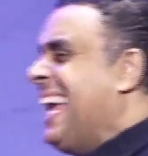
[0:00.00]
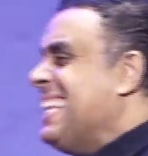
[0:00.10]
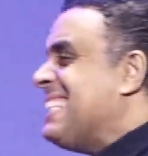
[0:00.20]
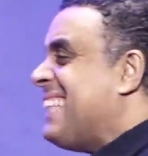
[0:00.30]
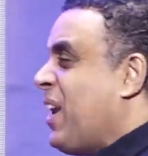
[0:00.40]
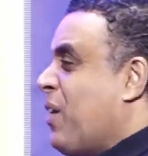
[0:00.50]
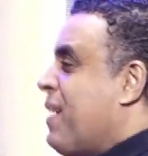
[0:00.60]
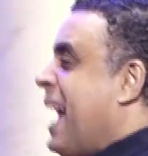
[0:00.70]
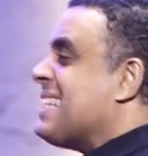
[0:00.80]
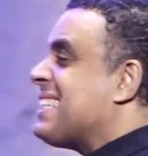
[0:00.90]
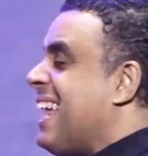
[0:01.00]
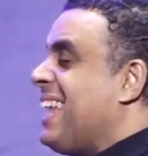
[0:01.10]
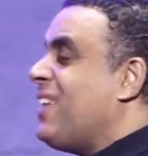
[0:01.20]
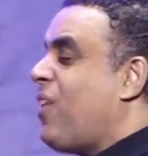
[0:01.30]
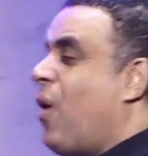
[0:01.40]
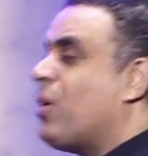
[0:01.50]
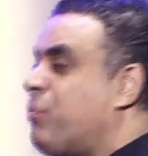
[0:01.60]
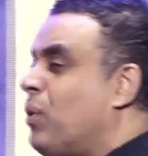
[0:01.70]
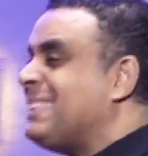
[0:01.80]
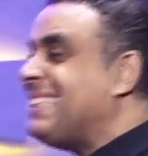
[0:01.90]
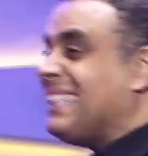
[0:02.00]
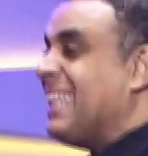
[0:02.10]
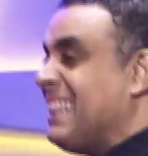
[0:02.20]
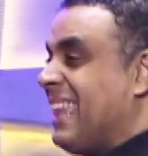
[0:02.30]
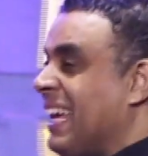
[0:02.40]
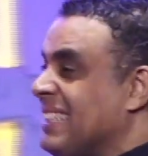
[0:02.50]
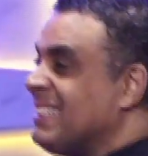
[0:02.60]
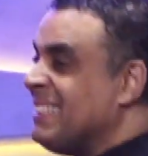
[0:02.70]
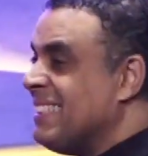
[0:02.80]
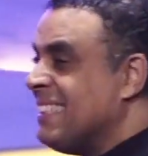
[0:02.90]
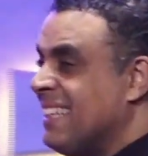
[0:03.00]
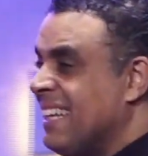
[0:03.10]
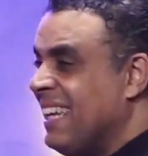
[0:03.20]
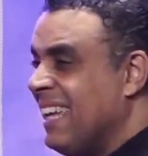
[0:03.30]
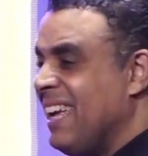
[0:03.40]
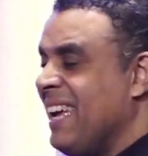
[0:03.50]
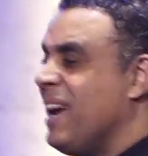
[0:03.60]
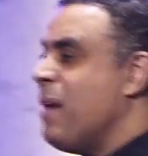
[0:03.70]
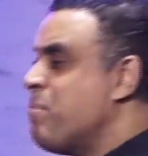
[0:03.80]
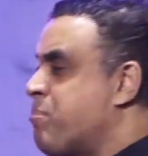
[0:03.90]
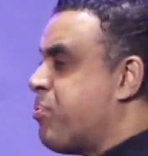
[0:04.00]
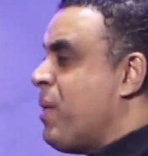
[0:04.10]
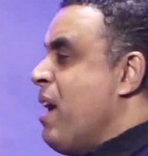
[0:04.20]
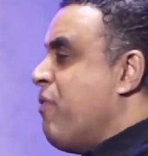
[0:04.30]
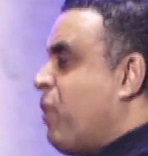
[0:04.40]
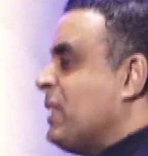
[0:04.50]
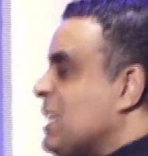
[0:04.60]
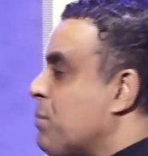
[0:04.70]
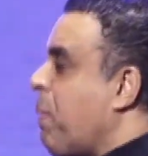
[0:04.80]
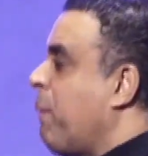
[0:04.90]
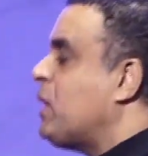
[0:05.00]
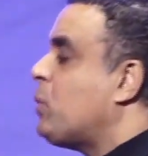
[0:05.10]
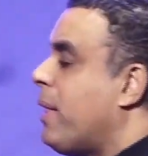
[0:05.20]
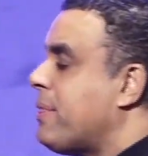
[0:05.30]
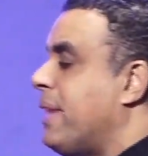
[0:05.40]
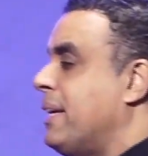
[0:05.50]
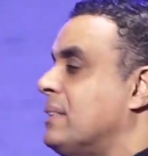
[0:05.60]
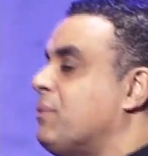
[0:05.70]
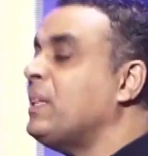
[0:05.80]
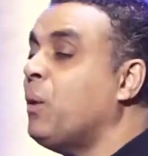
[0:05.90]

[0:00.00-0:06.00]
Instead of asking God for certain things, pray for the spiritual things, for the